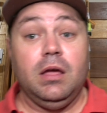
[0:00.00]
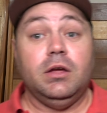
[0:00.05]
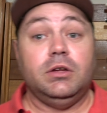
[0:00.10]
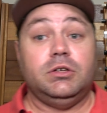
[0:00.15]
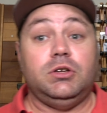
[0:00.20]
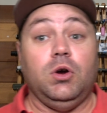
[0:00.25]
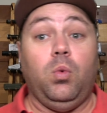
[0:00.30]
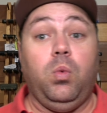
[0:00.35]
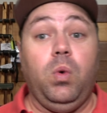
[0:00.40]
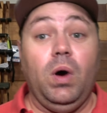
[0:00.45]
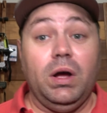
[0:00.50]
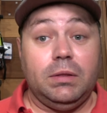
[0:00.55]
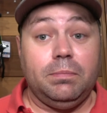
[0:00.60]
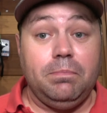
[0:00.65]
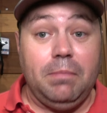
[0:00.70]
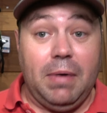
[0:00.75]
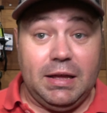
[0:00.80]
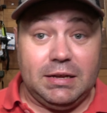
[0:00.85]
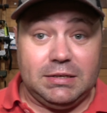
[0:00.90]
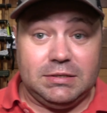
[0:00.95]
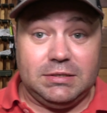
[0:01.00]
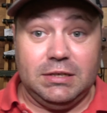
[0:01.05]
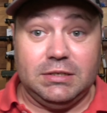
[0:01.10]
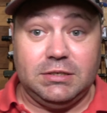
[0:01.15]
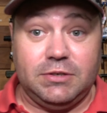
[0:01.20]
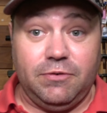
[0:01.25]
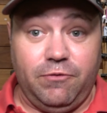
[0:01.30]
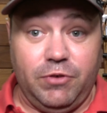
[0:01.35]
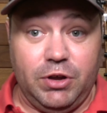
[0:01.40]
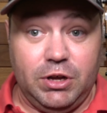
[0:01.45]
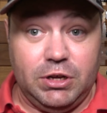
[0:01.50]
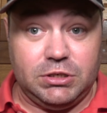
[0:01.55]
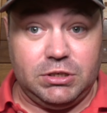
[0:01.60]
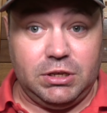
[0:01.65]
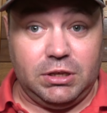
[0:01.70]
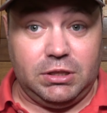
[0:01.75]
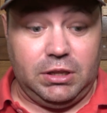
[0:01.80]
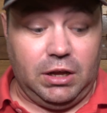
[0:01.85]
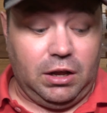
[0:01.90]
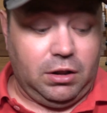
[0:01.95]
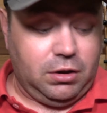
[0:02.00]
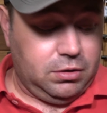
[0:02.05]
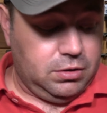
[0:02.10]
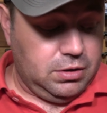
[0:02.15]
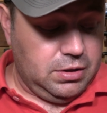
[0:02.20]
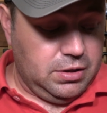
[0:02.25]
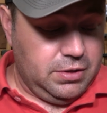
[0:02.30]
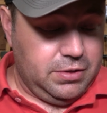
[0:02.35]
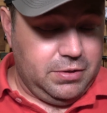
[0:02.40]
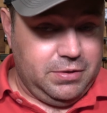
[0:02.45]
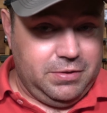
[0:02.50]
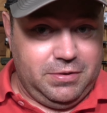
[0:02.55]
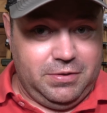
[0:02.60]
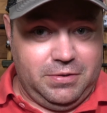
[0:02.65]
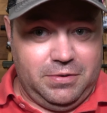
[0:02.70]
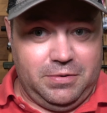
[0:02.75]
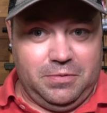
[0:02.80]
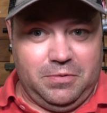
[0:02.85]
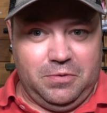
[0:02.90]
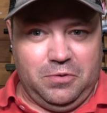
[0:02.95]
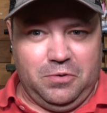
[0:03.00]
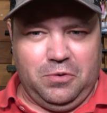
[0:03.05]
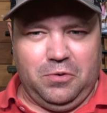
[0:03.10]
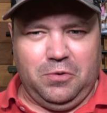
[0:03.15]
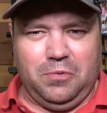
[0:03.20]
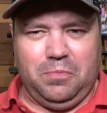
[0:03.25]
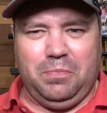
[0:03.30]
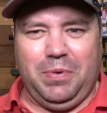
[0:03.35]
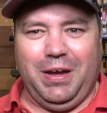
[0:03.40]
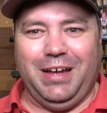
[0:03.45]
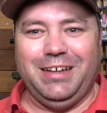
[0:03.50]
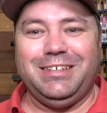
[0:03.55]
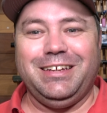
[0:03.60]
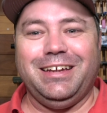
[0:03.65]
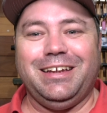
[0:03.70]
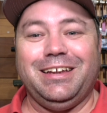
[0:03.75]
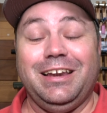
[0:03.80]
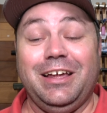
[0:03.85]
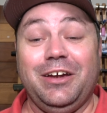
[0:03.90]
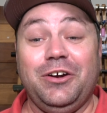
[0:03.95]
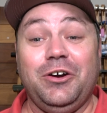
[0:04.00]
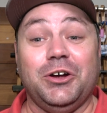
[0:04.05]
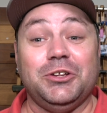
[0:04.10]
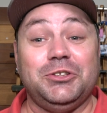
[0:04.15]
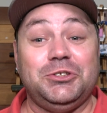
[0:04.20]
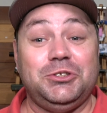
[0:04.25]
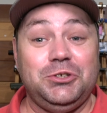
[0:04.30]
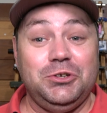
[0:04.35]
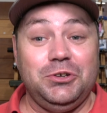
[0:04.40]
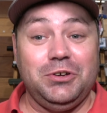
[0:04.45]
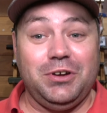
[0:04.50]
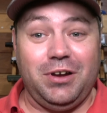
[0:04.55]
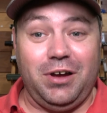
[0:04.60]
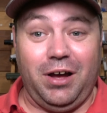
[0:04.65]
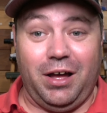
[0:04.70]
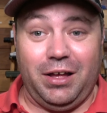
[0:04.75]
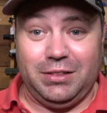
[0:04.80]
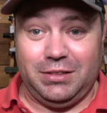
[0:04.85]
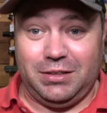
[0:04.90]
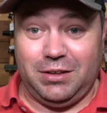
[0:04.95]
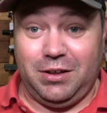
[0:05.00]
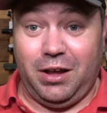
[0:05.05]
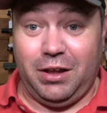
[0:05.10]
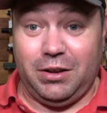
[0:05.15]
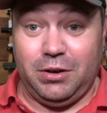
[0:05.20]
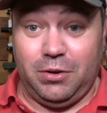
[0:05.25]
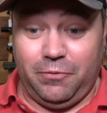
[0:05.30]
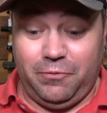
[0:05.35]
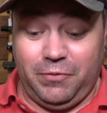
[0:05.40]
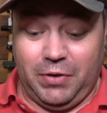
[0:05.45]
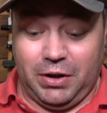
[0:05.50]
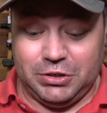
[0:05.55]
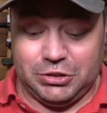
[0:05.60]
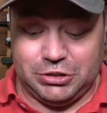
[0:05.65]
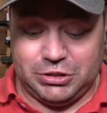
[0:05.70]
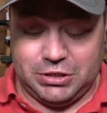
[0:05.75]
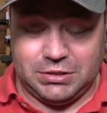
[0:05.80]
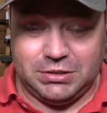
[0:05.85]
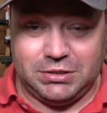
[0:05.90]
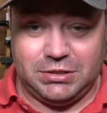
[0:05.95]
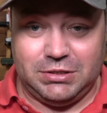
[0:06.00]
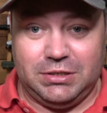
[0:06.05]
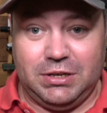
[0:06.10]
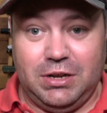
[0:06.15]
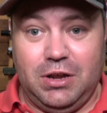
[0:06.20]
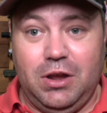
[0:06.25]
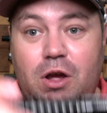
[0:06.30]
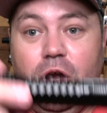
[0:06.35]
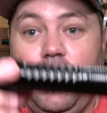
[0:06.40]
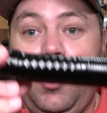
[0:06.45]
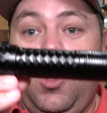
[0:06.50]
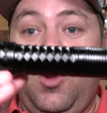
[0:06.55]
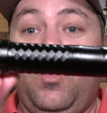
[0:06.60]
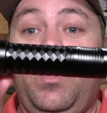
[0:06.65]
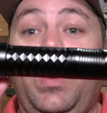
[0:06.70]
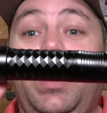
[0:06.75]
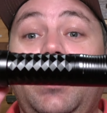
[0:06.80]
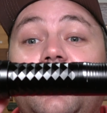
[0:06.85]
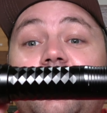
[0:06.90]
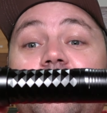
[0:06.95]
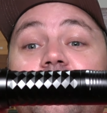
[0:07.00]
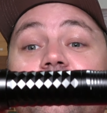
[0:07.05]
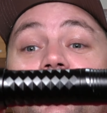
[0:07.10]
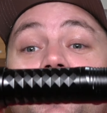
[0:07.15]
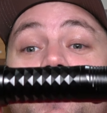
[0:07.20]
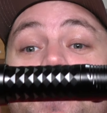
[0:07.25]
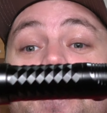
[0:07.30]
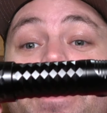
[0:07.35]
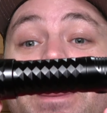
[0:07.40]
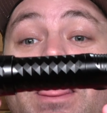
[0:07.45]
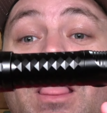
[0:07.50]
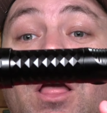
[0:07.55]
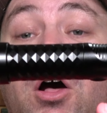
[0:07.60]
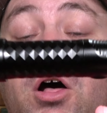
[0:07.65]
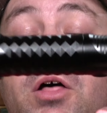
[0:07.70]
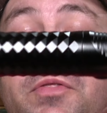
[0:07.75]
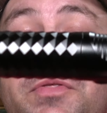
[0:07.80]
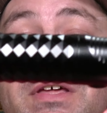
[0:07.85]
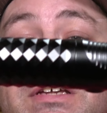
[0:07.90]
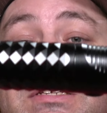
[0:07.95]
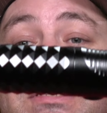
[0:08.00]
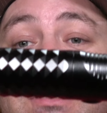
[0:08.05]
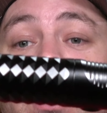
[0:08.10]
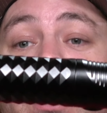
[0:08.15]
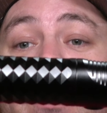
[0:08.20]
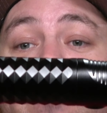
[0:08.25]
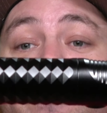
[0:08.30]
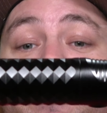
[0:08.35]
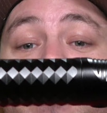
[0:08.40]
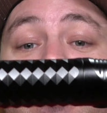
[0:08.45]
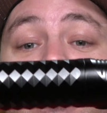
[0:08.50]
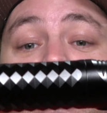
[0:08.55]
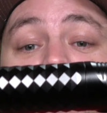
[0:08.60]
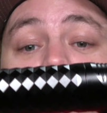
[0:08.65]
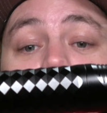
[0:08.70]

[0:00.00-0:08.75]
So what makes this versatile, or basically got two kind of functions? Well, on this light, first